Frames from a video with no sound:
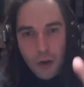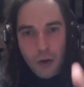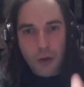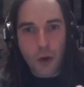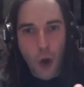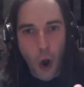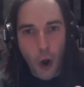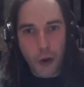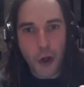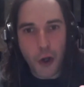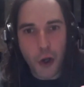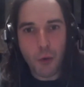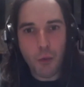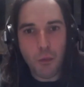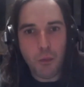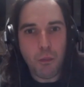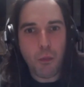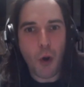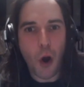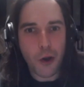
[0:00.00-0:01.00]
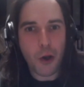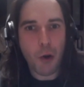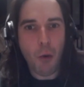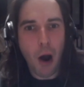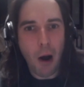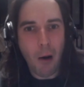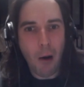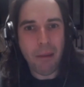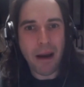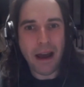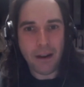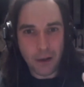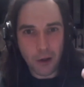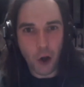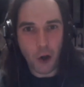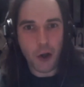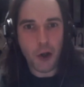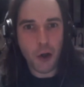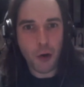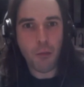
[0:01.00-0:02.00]
got you out of bed and
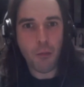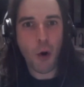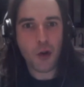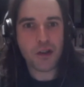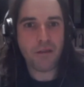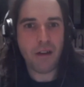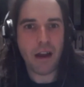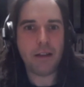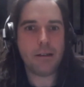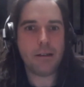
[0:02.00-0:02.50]
got you motivated?